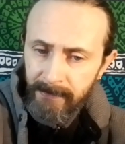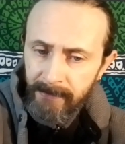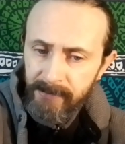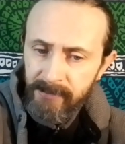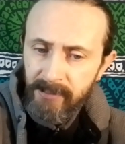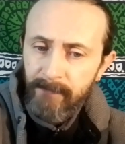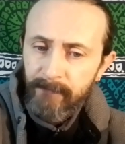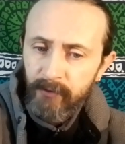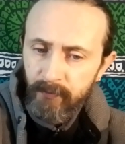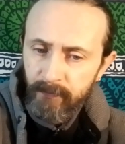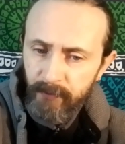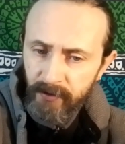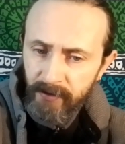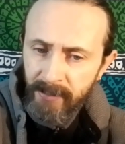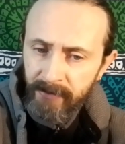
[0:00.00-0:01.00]
It's time to
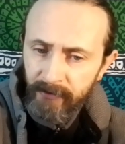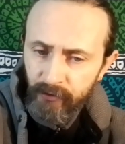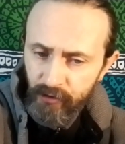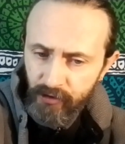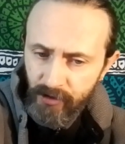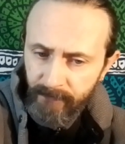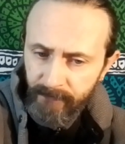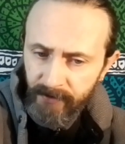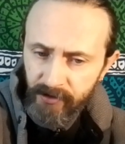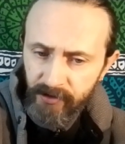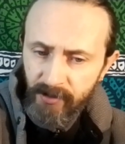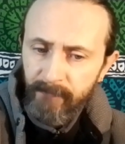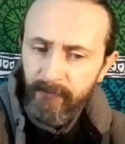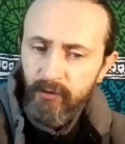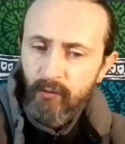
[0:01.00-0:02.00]
put an end to something. It's
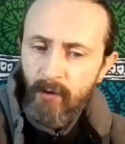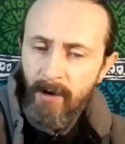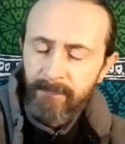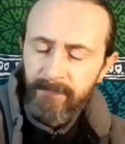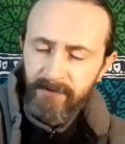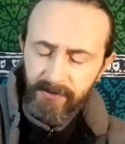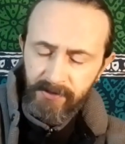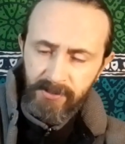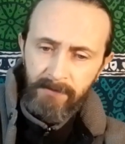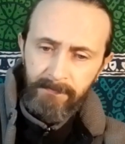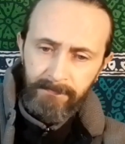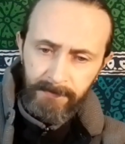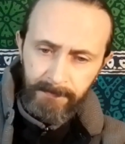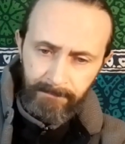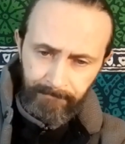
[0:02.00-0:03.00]
time to wrap things
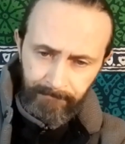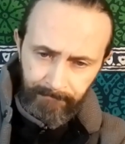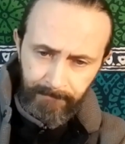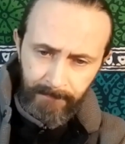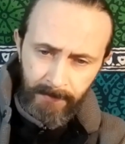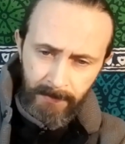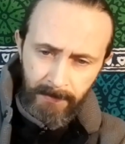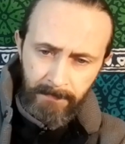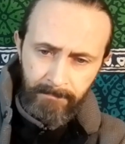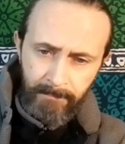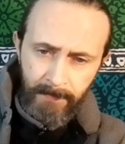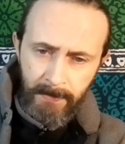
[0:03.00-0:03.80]
up. Okay,